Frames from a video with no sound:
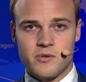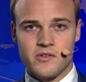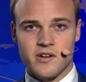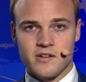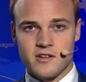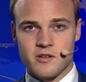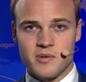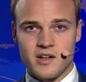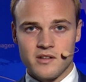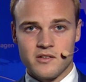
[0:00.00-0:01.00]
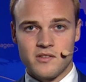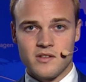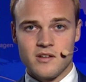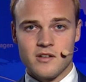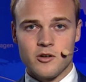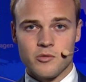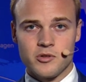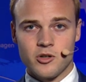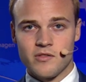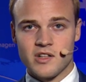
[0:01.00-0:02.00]
presented by CEO
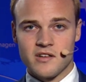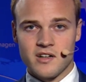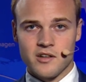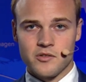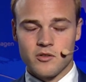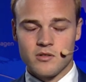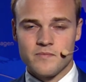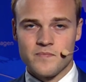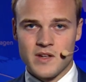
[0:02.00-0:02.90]
David Andreasson.